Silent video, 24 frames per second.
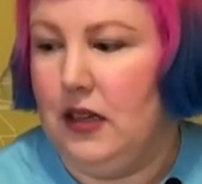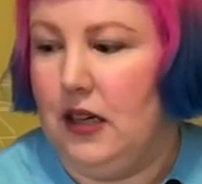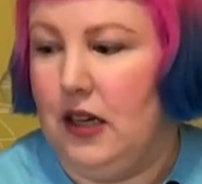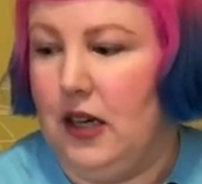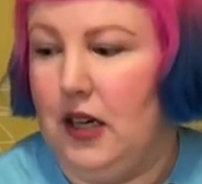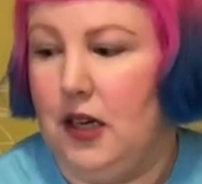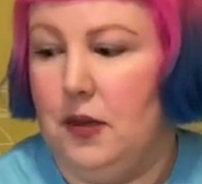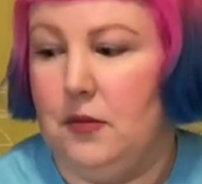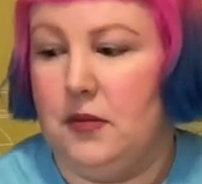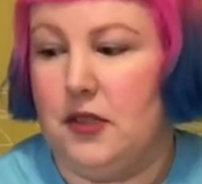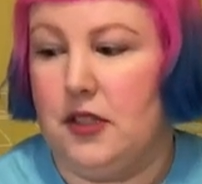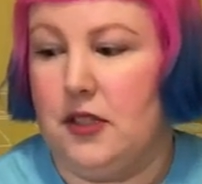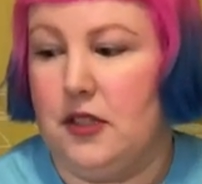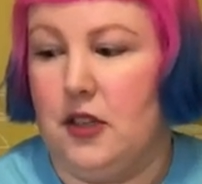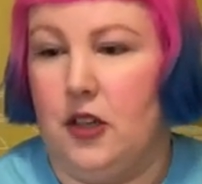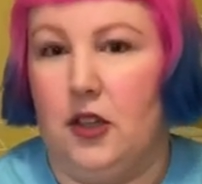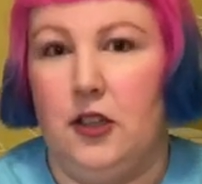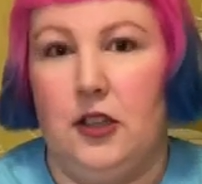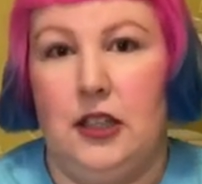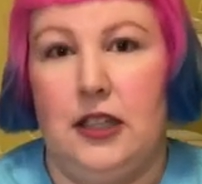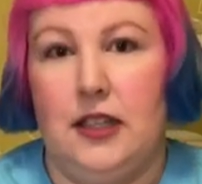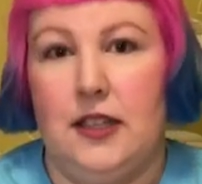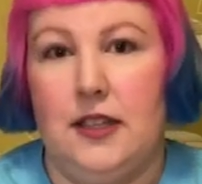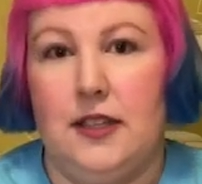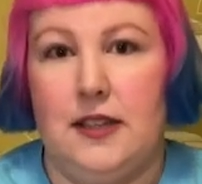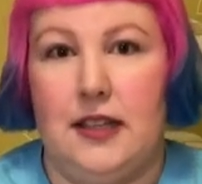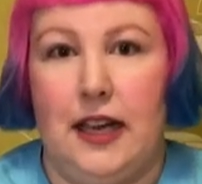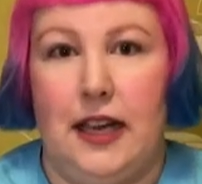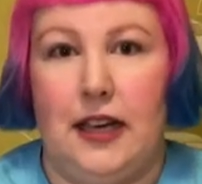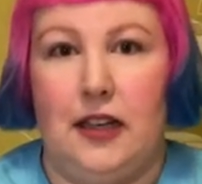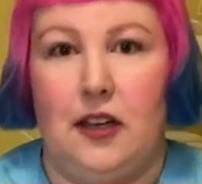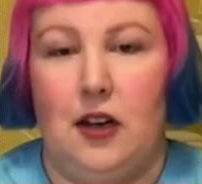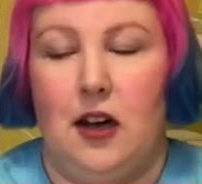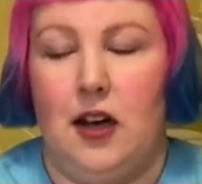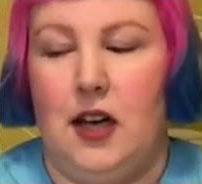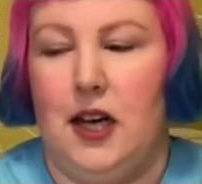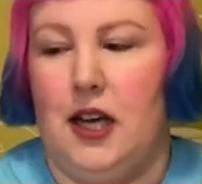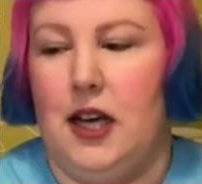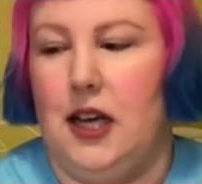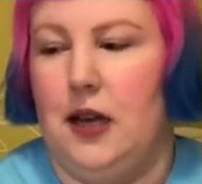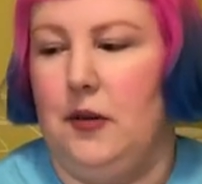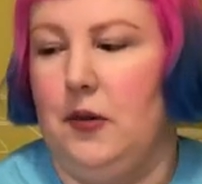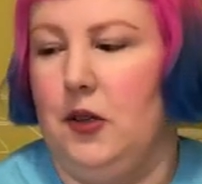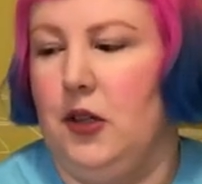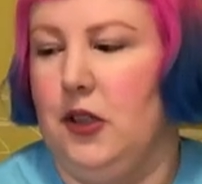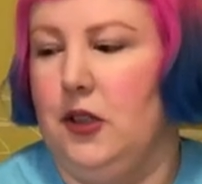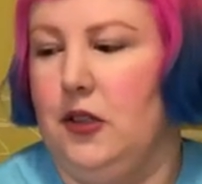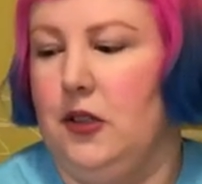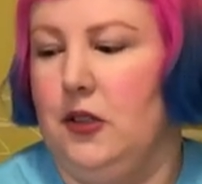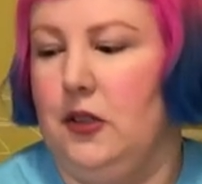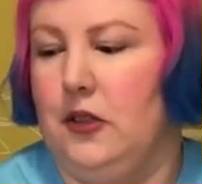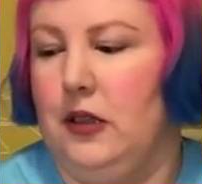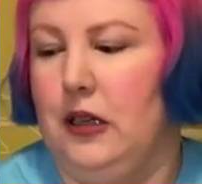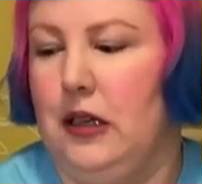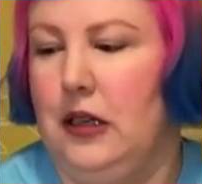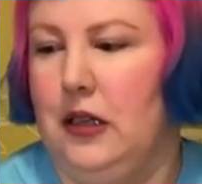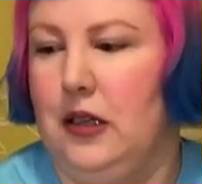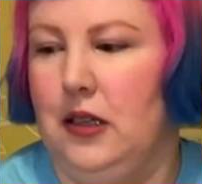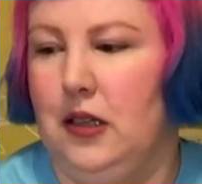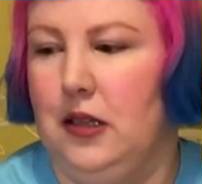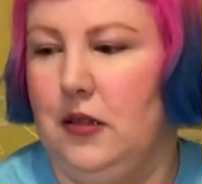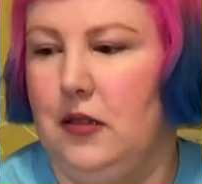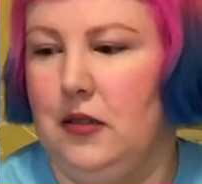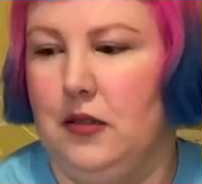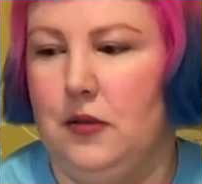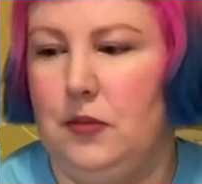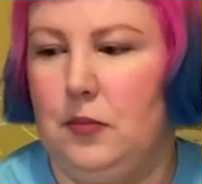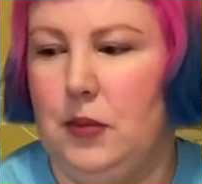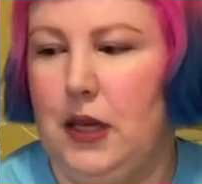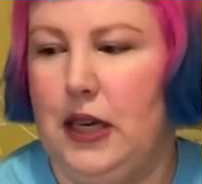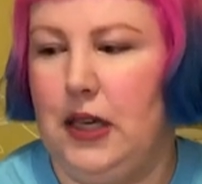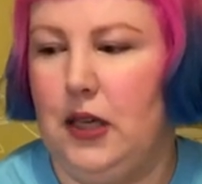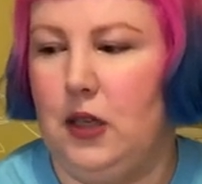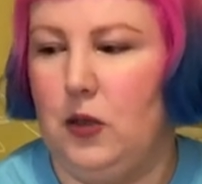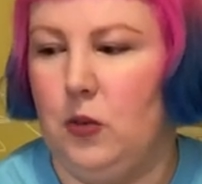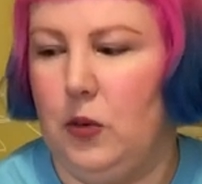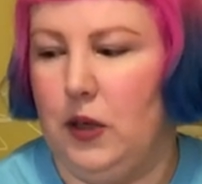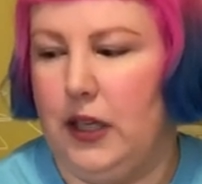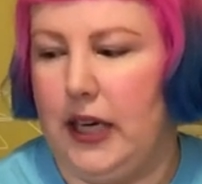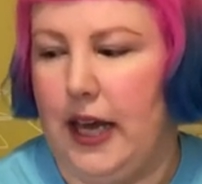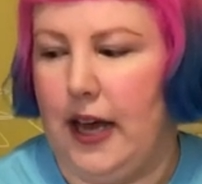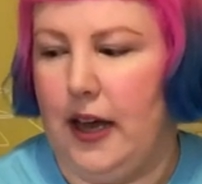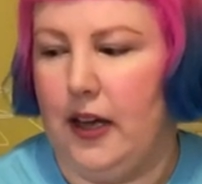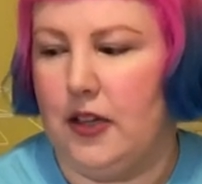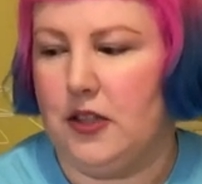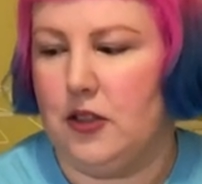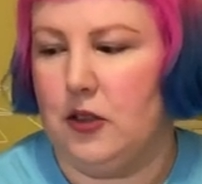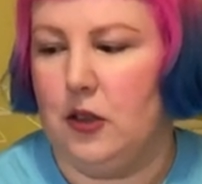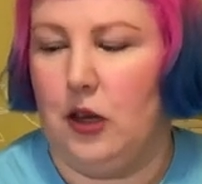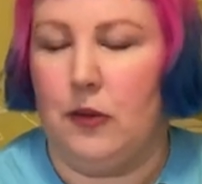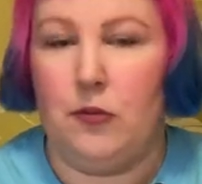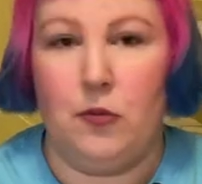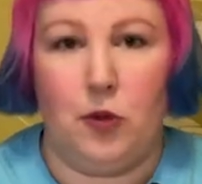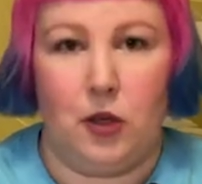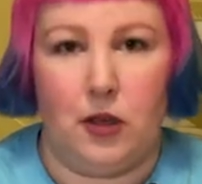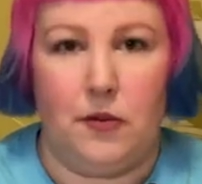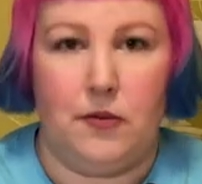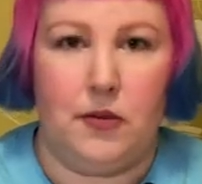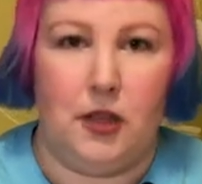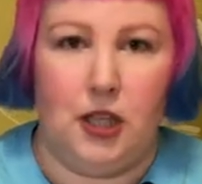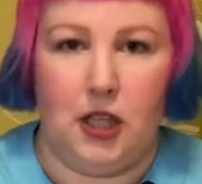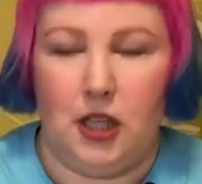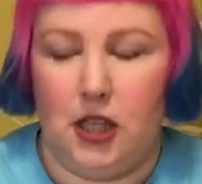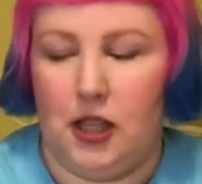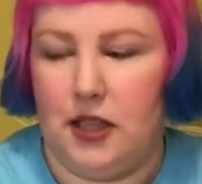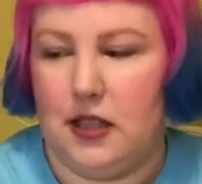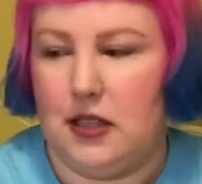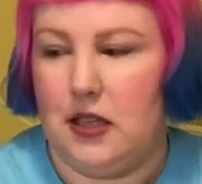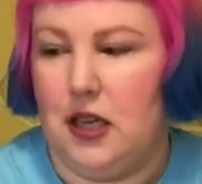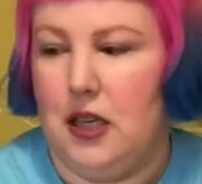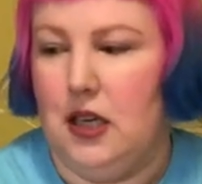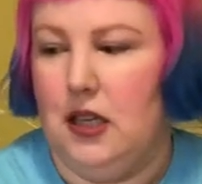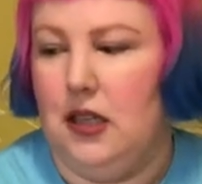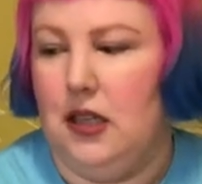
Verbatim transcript: Um, so in a sec, I am going to pick one out. So I'm, what I'm thinking is